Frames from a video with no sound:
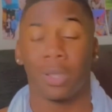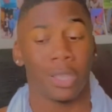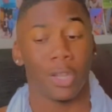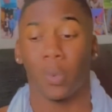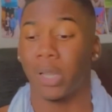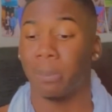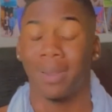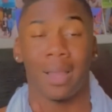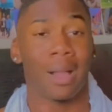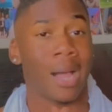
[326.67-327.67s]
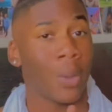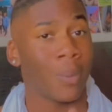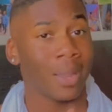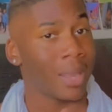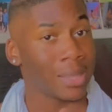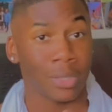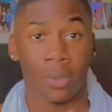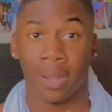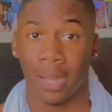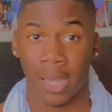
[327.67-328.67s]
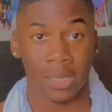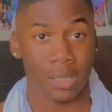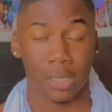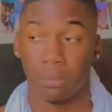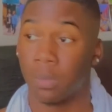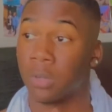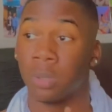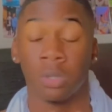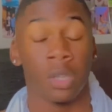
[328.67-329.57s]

you don't want to be in the hallway late to your class because them mother,